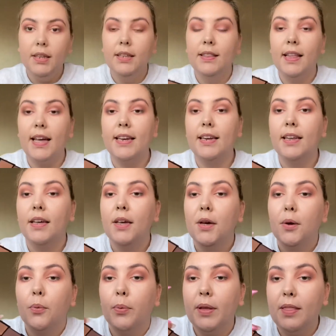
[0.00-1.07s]
Then
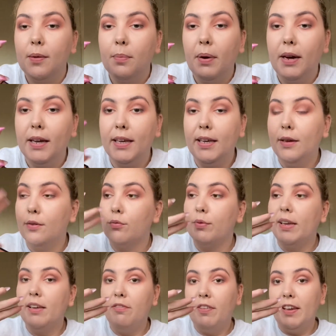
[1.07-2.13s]
with my
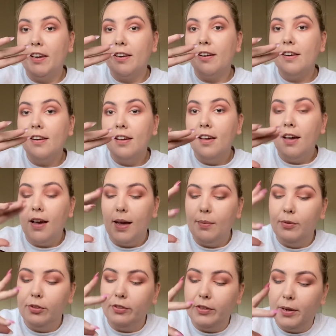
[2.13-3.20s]
ring finger, I'm
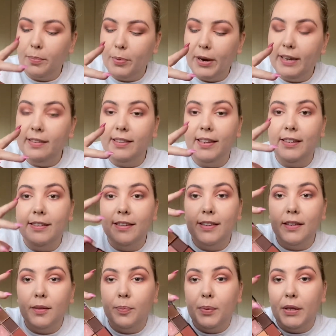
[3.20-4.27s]
just going to press into
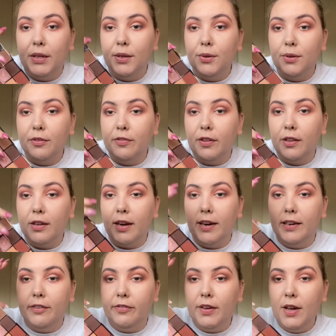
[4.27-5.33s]
this beautiful kind
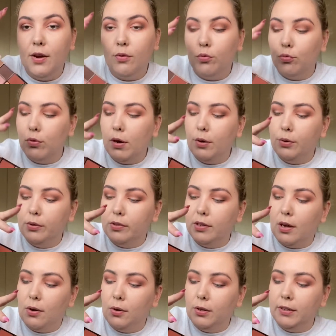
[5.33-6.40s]
of rose
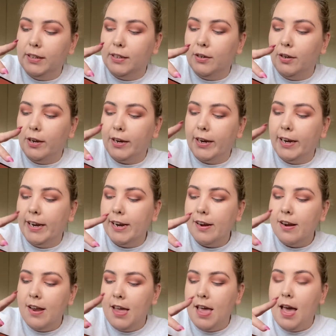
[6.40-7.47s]
goldy colour
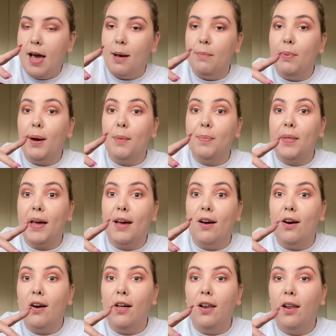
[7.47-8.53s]
here and pop that
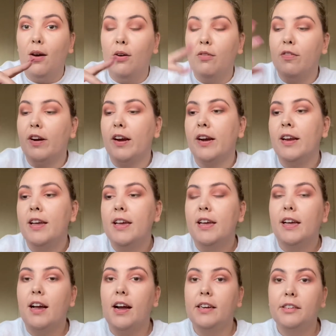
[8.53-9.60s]
all over
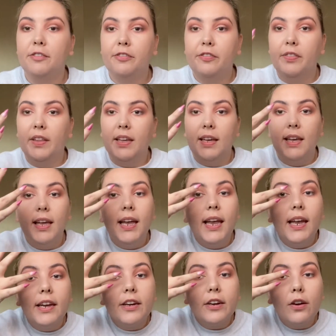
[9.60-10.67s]
kind of the
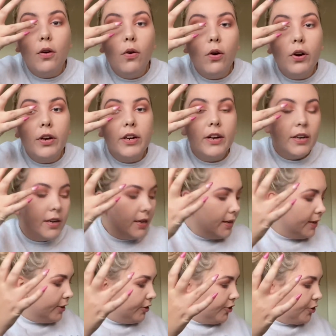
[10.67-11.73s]
inner corner
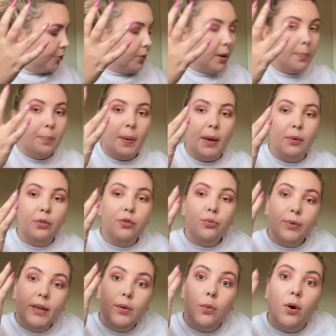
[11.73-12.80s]
to about
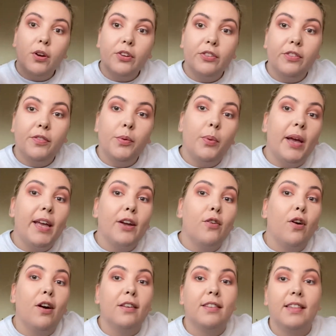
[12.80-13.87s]
3/4 of the way
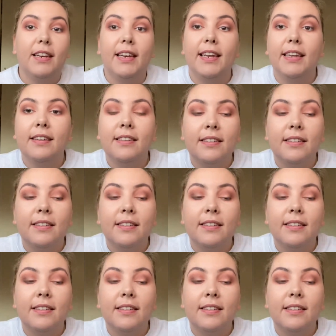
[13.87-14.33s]
across the lid.